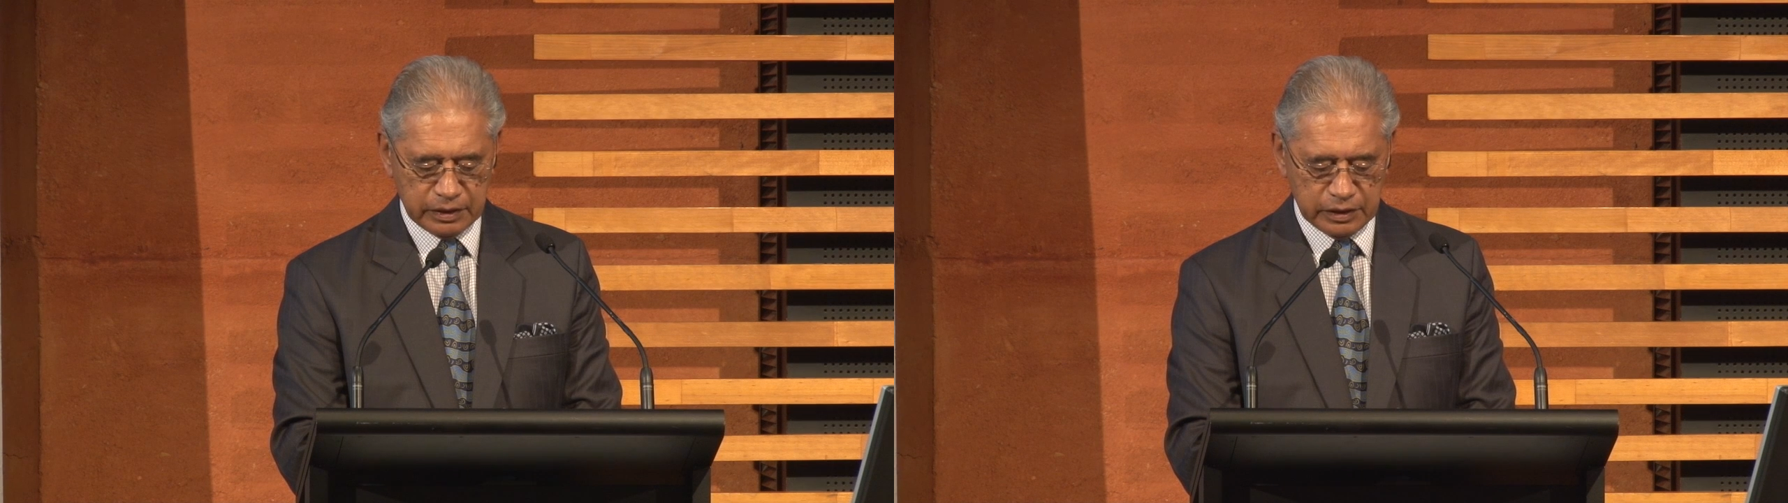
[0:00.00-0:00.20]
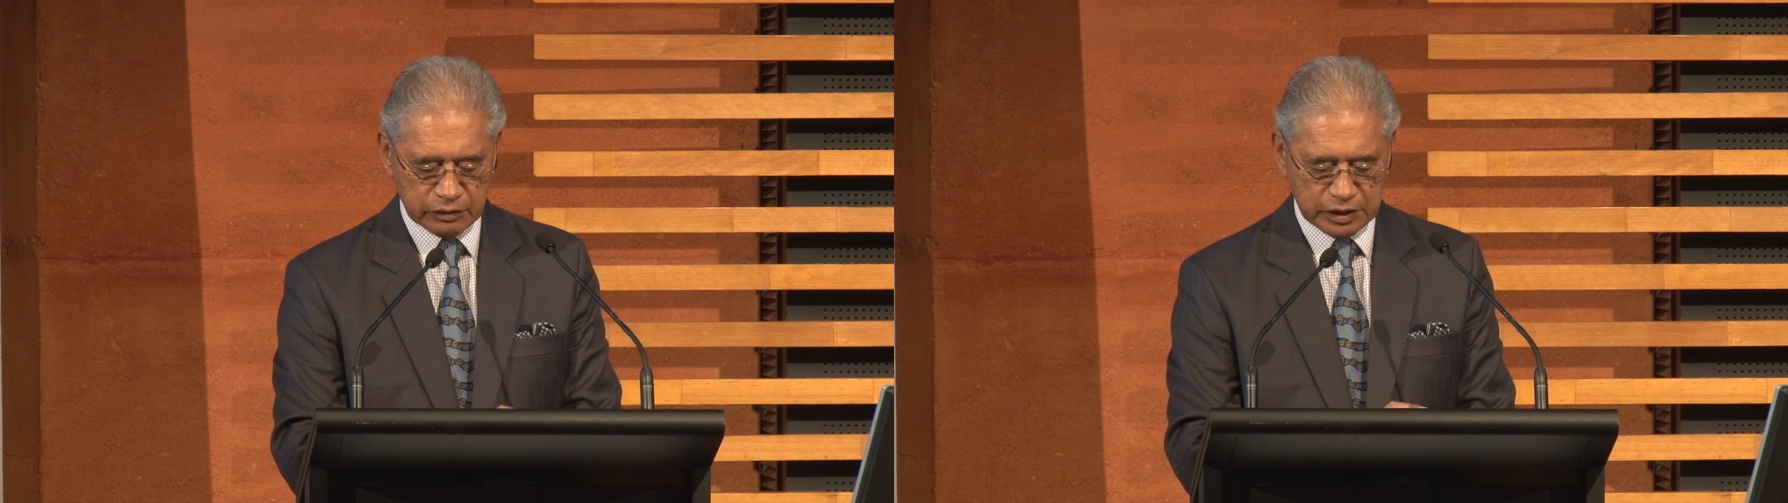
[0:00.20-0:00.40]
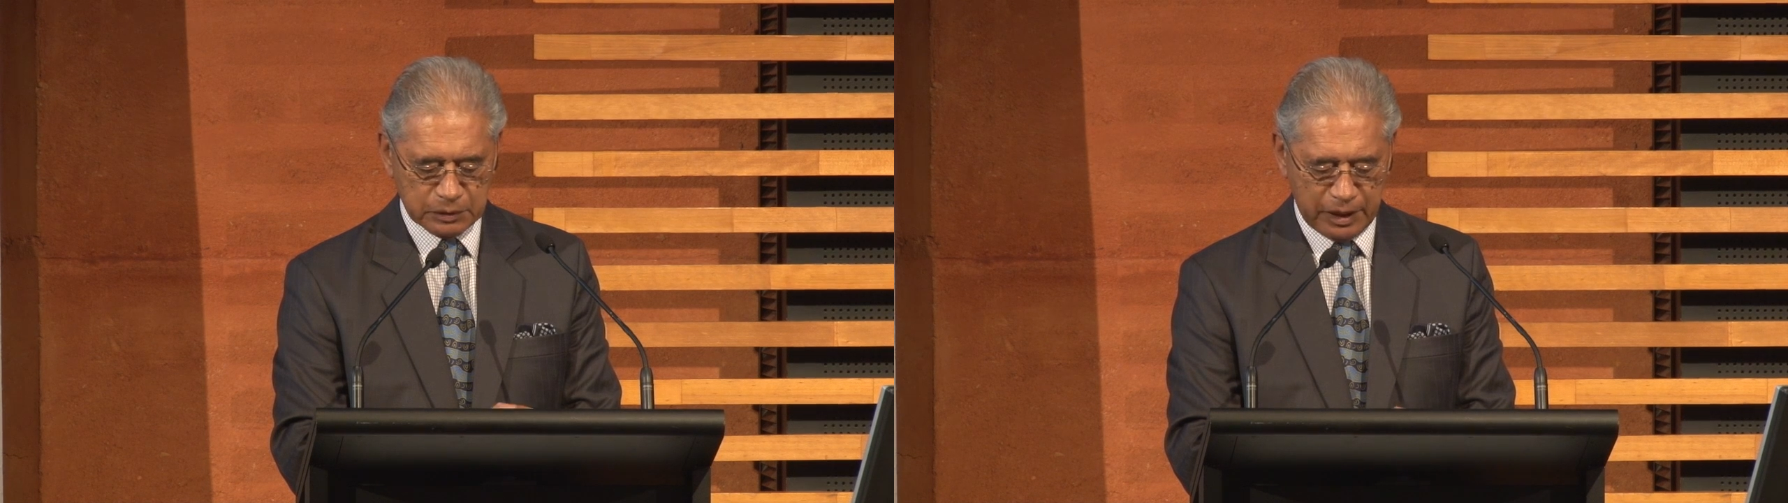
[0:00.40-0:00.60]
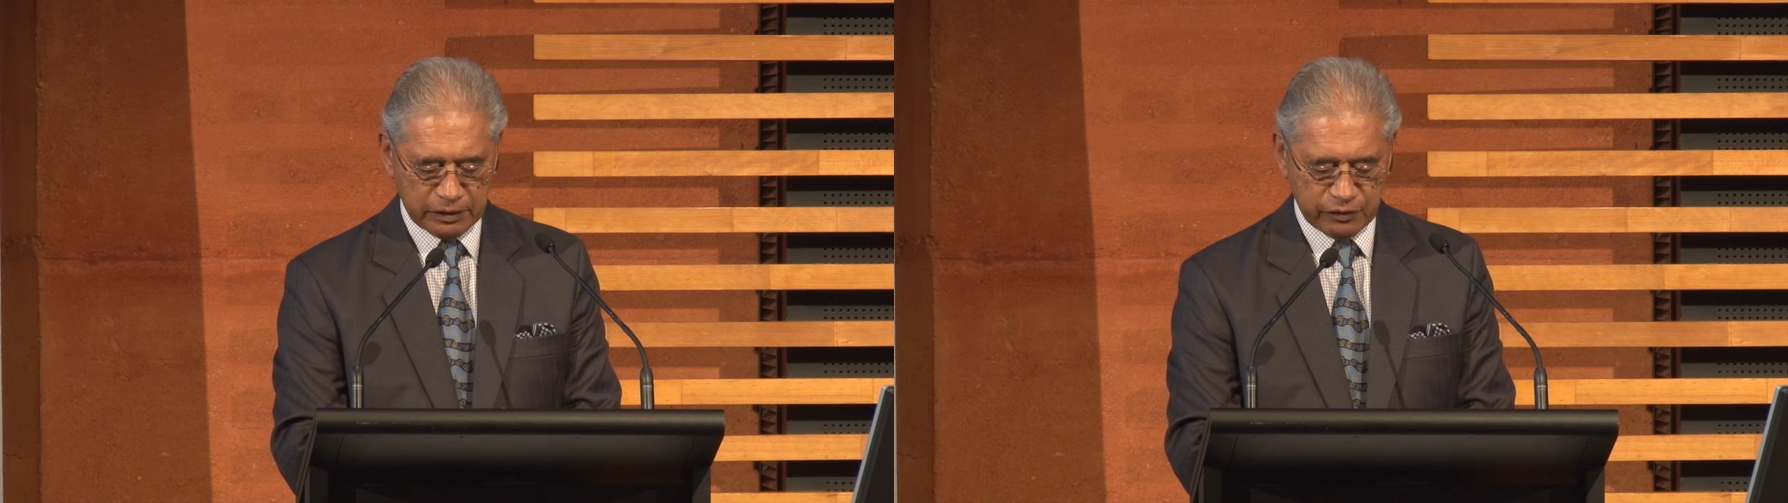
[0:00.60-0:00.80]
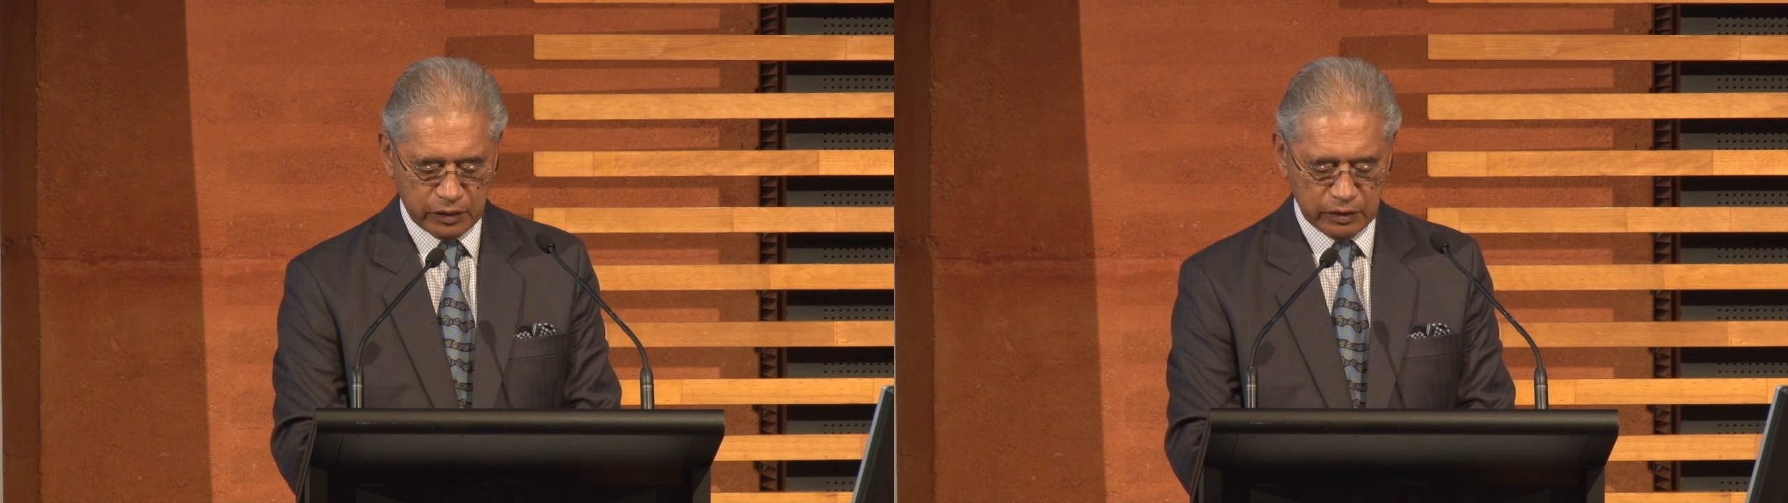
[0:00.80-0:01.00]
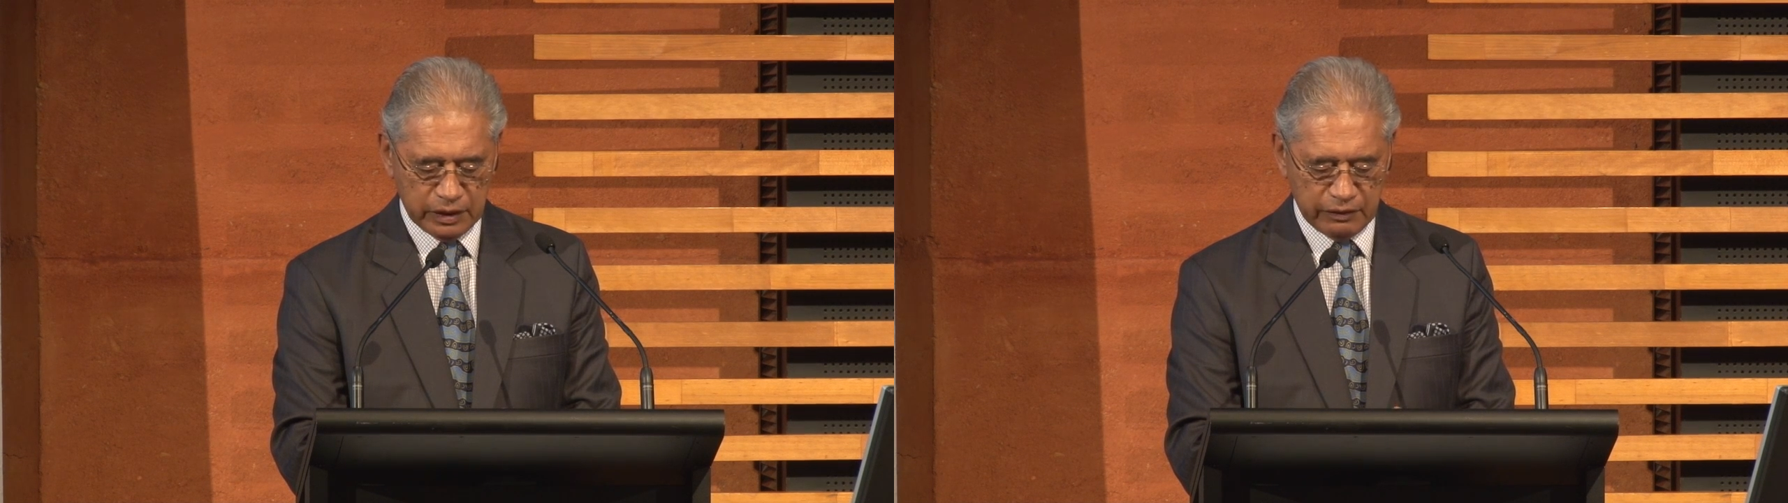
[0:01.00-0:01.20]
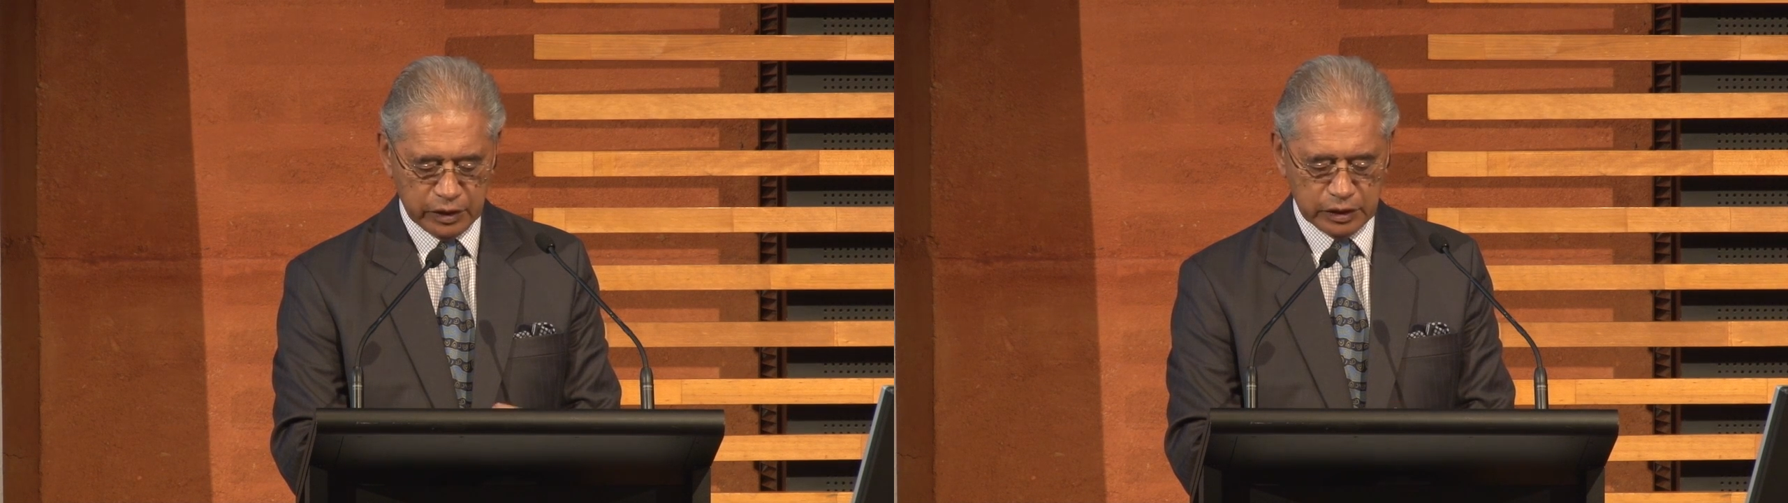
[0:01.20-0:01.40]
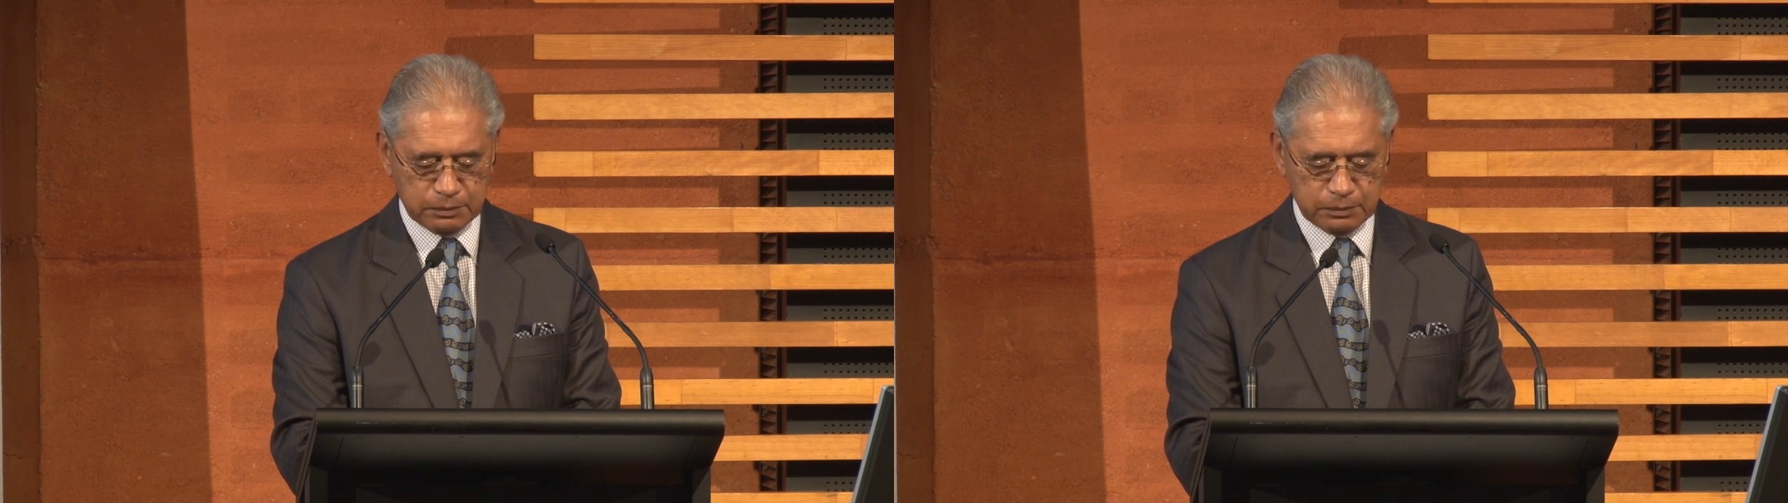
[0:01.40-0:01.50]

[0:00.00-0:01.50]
is respectful of those